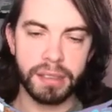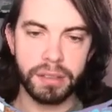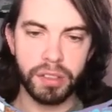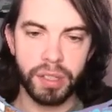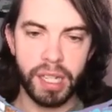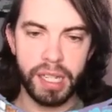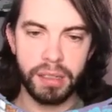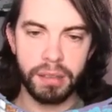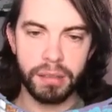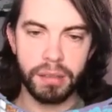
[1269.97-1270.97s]
to try
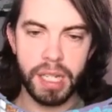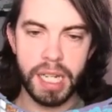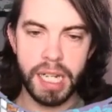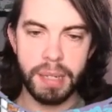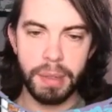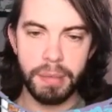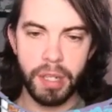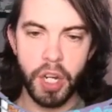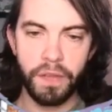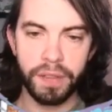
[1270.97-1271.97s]
and
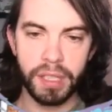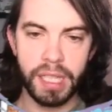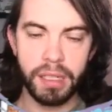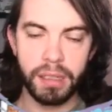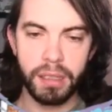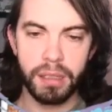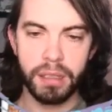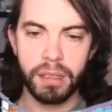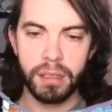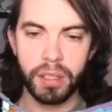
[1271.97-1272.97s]
hopefully
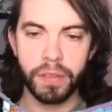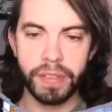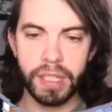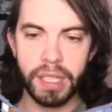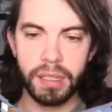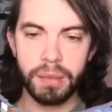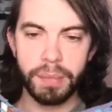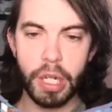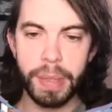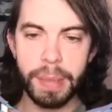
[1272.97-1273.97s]
cover,
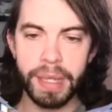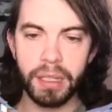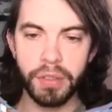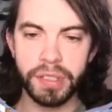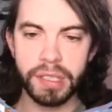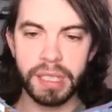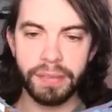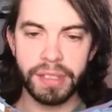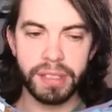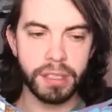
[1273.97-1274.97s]
be a bit closer to
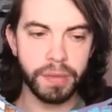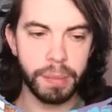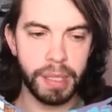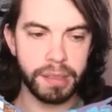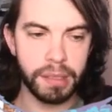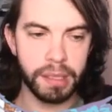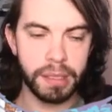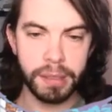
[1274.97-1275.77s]
David Silva, basically.